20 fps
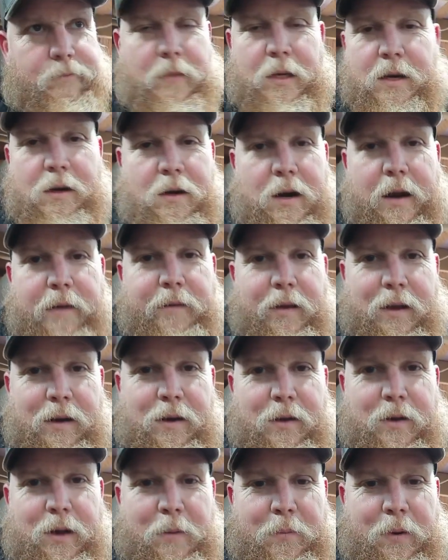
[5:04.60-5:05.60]
you're not even going
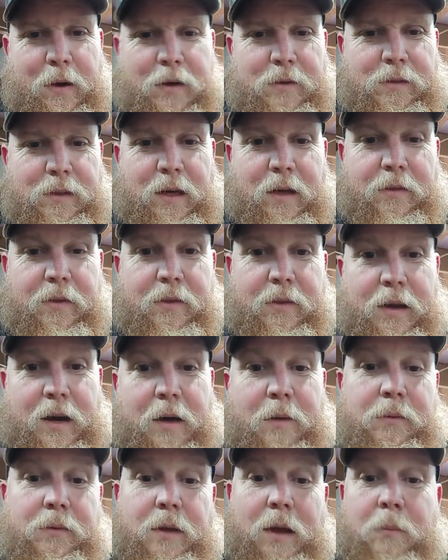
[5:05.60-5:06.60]
to know that I paused it, other than
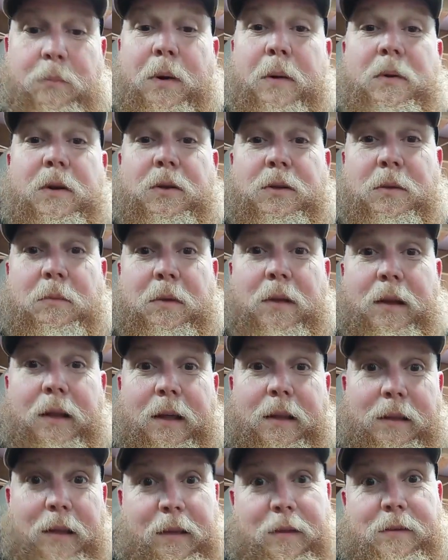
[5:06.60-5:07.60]
I'll probably do something
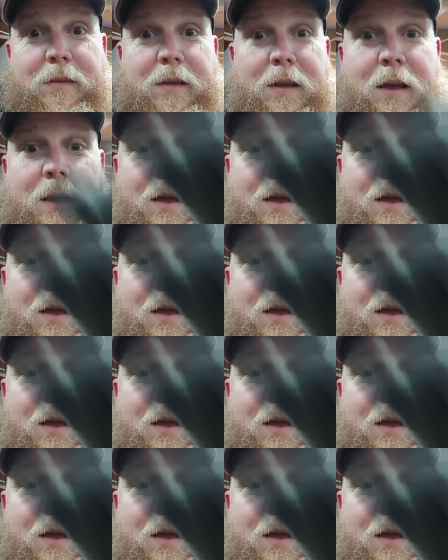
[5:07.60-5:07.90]
like this.